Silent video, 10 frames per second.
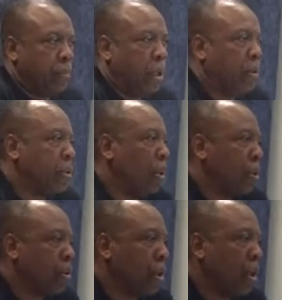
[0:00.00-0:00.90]
no, there's no
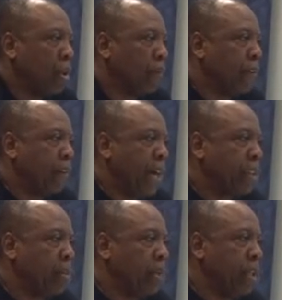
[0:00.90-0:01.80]
concern. The
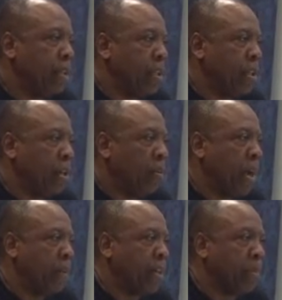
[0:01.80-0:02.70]
fact that we
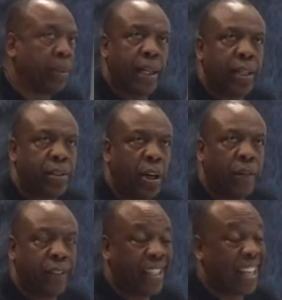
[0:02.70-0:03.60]
have a couple days
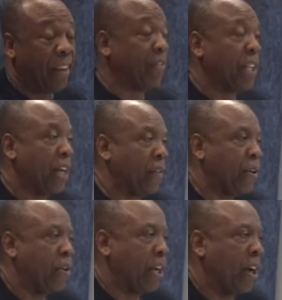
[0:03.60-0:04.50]
off, and he can take a
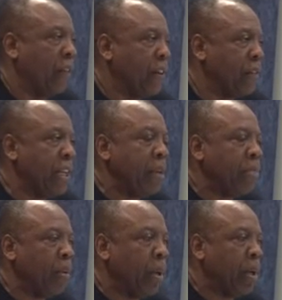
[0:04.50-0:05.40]
third day off if
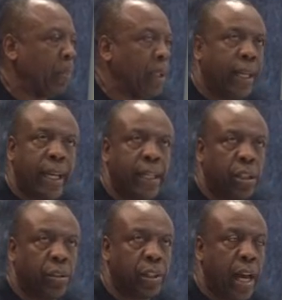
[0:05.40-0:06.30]
need be. We don't play again
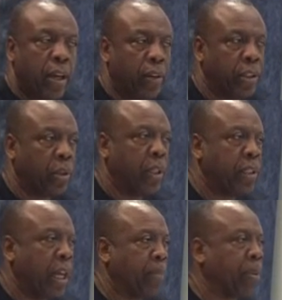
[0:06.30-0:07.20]
until Saturday, so
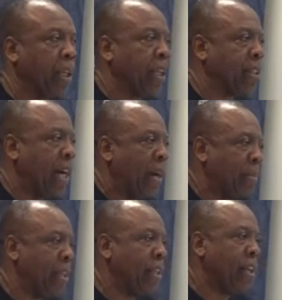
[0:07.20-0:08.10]
he's got plenty of
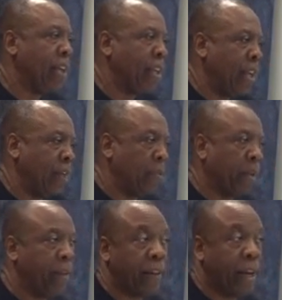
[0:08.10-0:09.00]
time, and
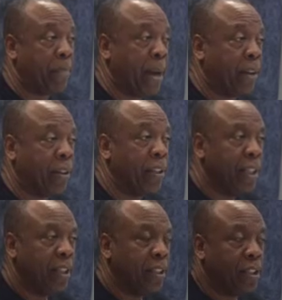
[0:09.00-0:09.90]
everybody for that matter.
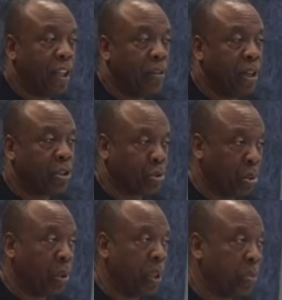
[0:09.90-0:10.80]
It's
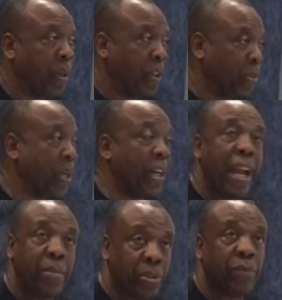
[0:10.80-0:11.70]
grueling to play three
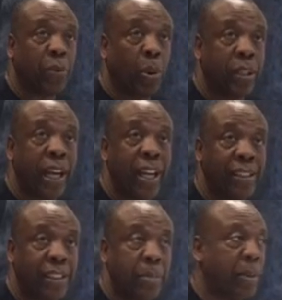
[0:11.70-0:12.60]
games in 4
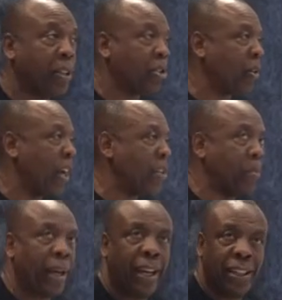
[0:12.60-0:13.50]
days, sleeping in
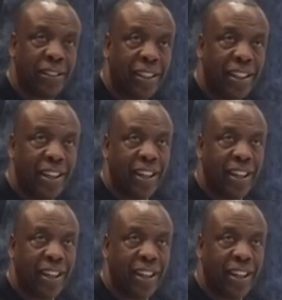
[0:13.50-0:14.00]
strange beds,